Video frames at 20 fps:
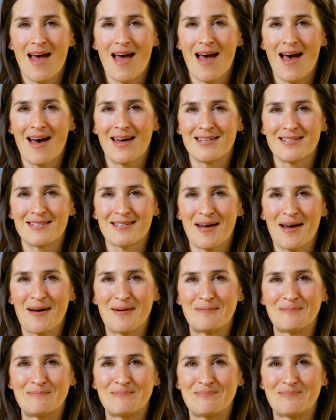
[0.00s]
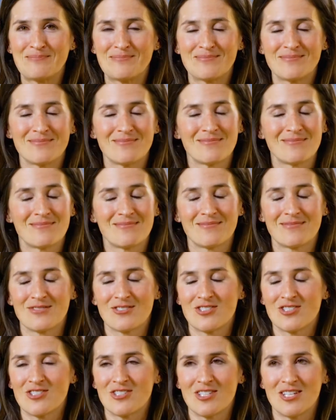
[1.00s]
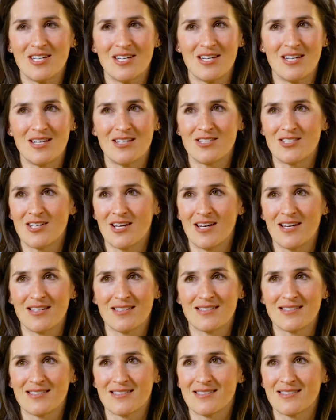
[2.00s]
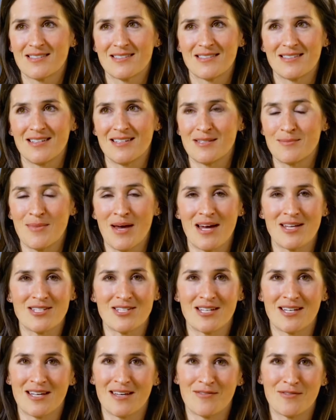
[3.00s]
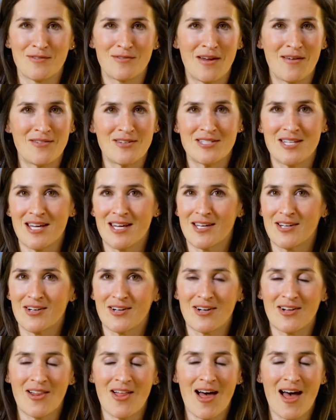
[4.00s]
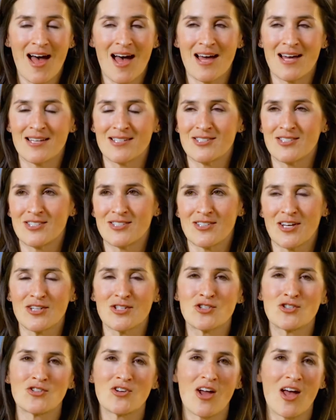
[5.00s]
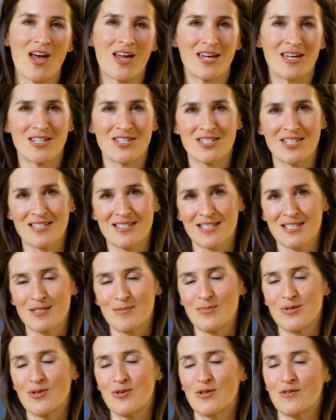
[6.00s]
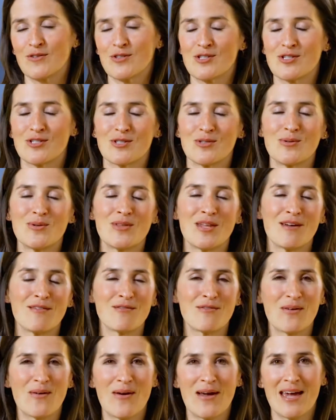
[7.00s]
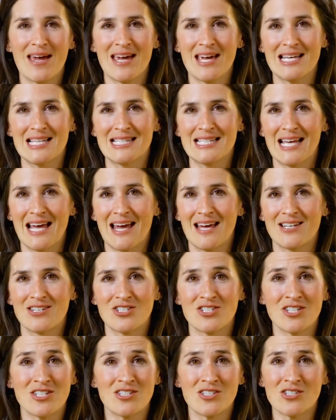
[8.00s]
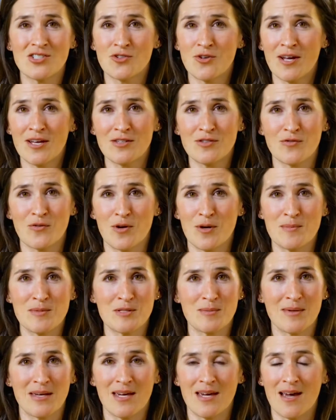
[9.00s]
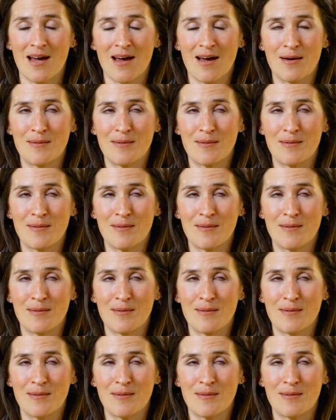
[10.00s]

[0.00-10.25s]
And she just is magic. If you've never taken her class, she's Australian. She has this beautiful, soothing voice, and she just transforms me